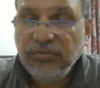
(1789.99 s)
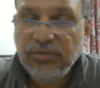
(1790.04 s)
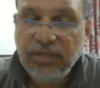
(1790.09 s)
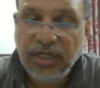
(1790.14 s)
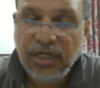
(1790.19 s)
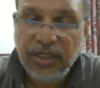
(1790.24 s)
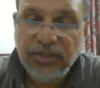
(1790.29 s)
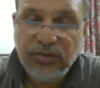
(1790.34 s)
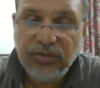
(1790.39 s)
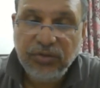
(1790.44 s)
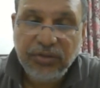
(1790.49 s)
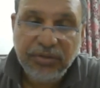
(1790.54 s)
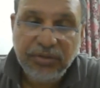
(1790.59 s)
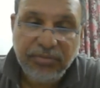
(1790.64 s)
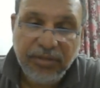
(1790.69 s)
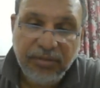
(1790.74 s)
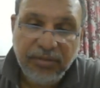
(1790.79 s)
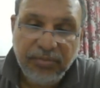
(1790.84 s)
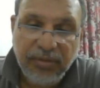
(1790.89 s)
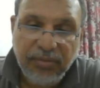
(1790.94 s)
try to
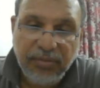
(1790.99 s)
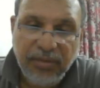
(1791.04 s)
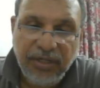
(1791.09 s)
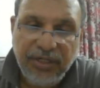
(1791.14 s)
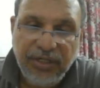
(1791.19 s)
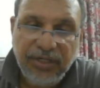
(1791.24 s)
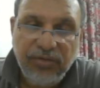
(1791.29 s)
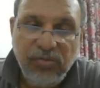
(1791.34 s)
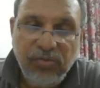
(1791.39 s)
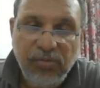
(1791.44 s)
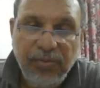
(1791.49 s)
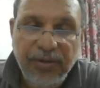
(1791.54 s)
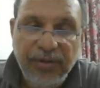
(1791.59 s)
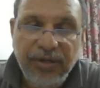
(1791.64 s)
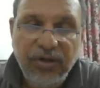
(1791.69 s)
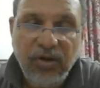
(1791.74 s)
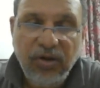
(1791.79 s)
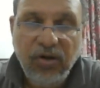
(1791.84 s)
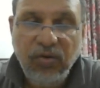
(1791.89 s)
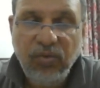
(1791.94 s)
remember, but it will
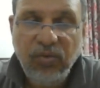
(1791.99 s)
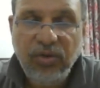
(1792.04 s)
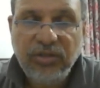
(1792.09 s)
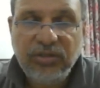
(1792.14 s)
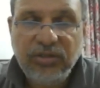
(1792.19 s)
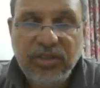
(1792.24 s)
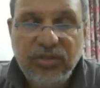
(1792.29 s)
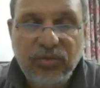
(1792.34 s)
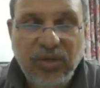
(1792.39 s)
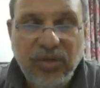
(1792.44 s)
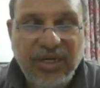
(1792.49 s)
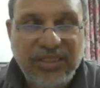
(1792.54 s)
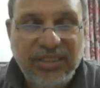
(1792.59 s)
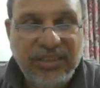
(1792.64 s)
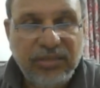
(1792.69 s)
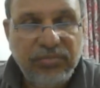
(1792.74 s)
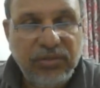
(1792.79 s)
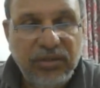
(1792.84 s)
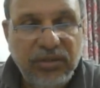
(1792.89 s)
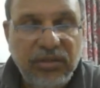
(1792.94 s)
be always
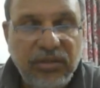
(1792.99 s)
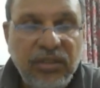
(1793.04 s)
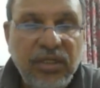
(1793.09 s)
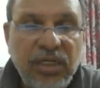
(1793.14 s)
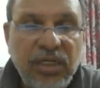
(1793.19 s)
advisable